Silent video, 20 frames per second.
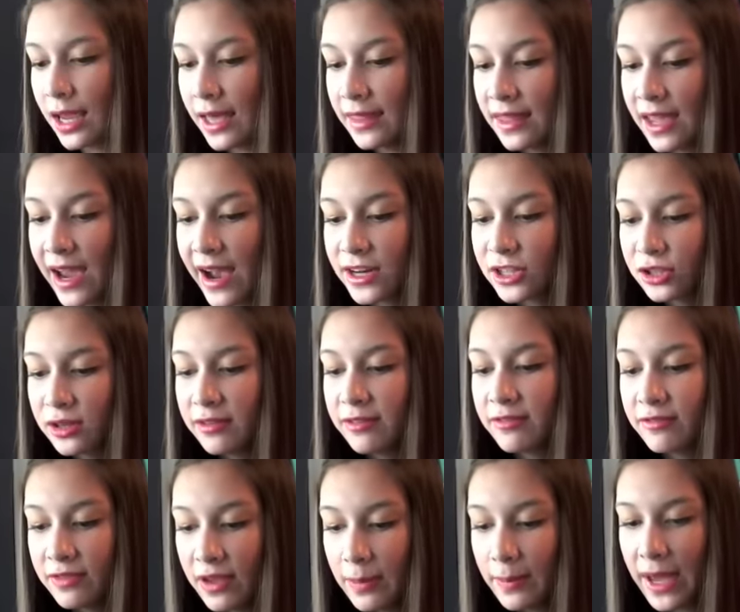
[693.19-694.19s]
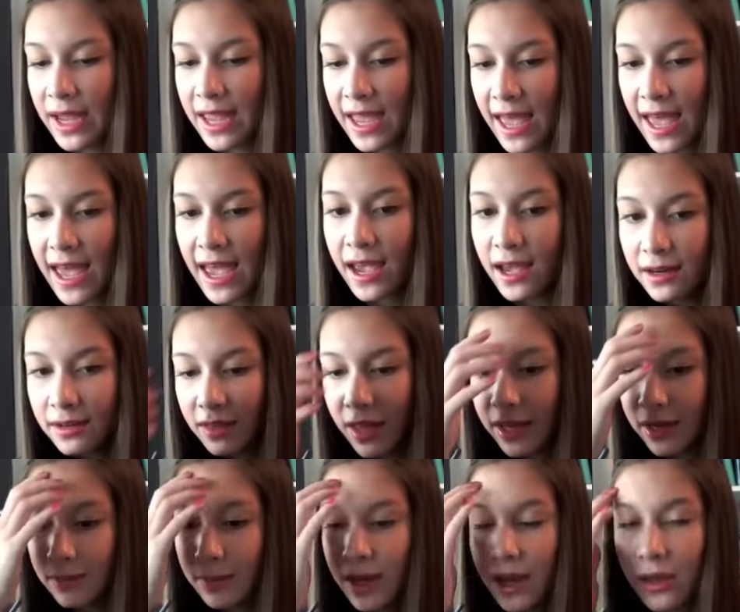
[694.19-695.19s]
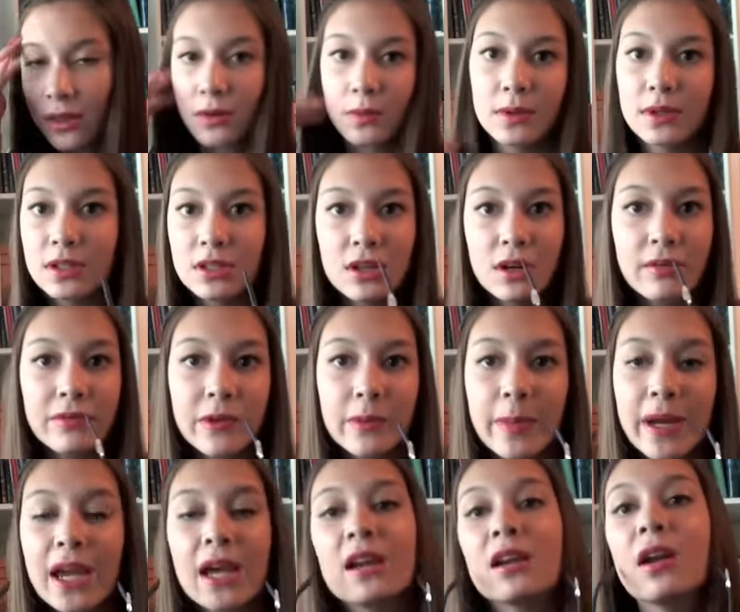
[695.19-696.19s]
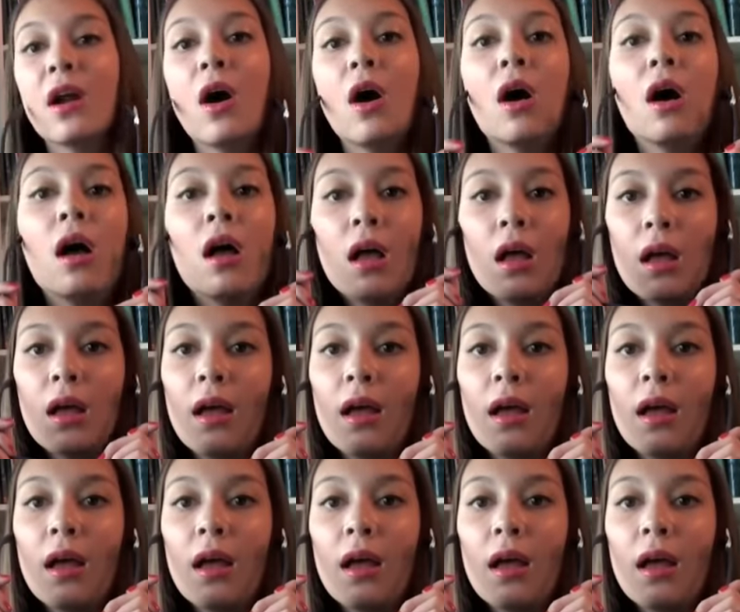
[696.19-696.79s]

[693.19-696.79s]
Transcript: And they actually fit my head. Like my other ones don't fit my head at all.